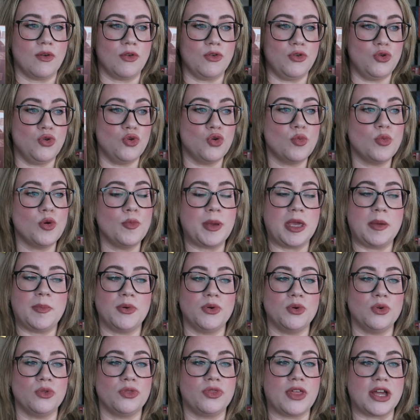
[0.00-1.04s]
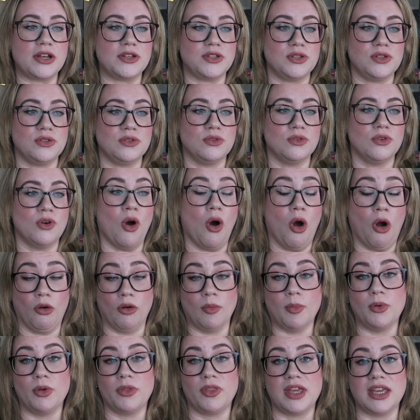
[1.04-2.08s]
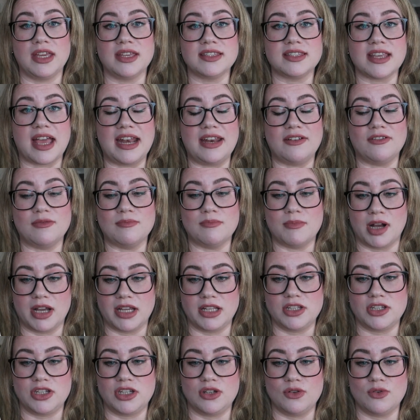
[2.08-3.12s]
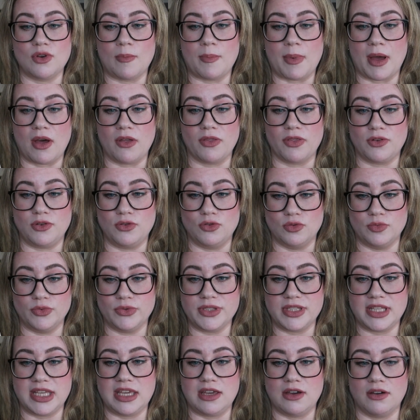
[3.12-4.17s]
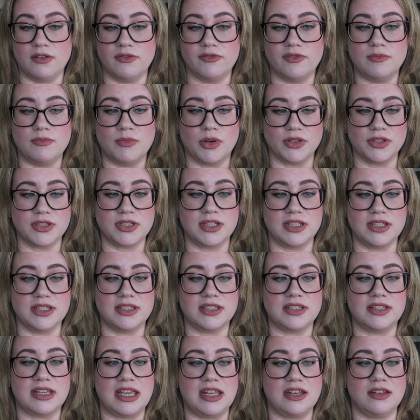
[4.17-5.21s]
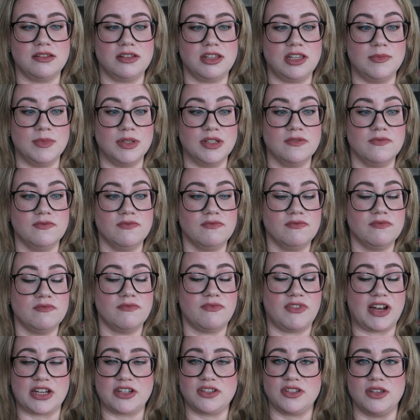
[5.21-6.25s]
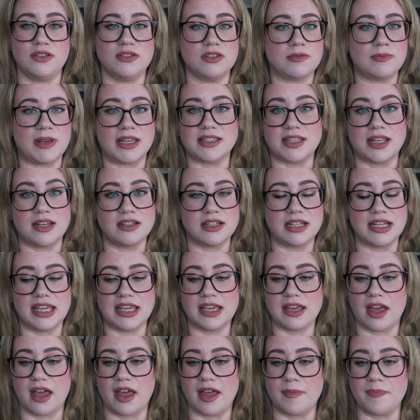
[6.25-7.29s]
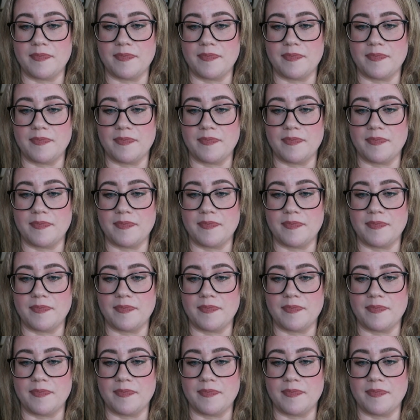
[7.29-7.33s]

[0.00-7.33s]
normal people that do horrible things, and it reminds you about the normalcy of monsters in human flesh suits, essentially.